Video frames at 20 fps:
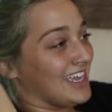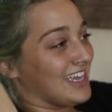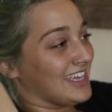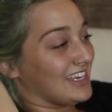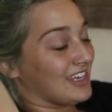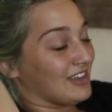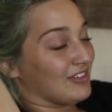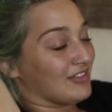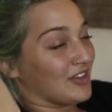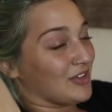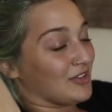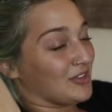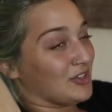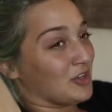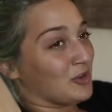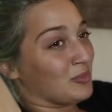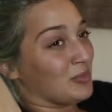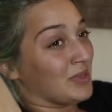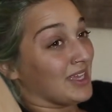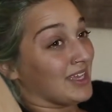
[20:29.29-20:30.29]
and I felt
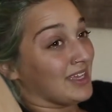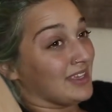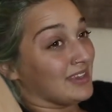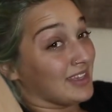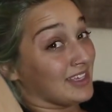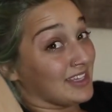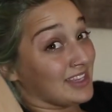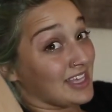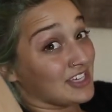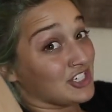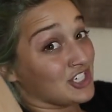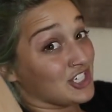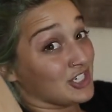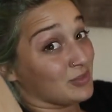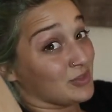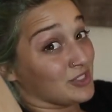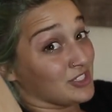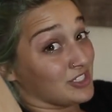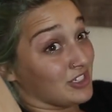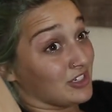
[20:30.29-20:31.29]
no pain. Like, that
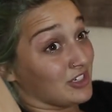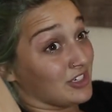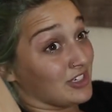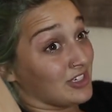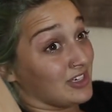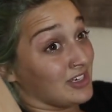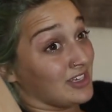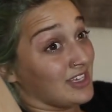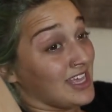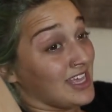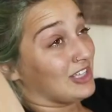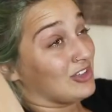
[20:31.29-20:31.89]
shit was good.